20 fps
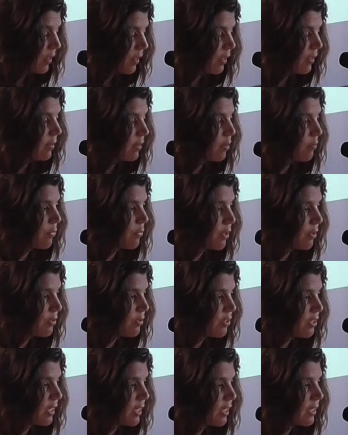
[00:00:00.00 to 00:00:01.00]
And the
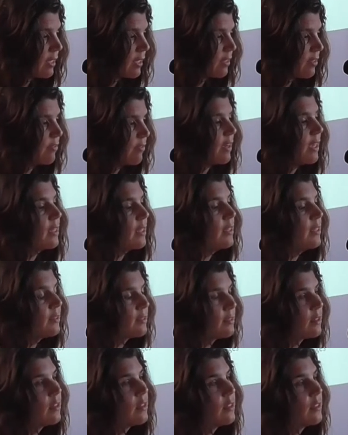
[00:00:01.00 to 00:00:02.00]
project has
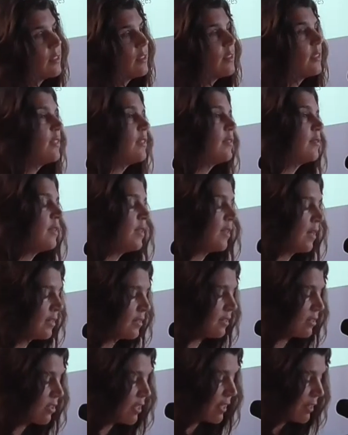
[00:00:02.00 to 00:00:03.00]
finally started last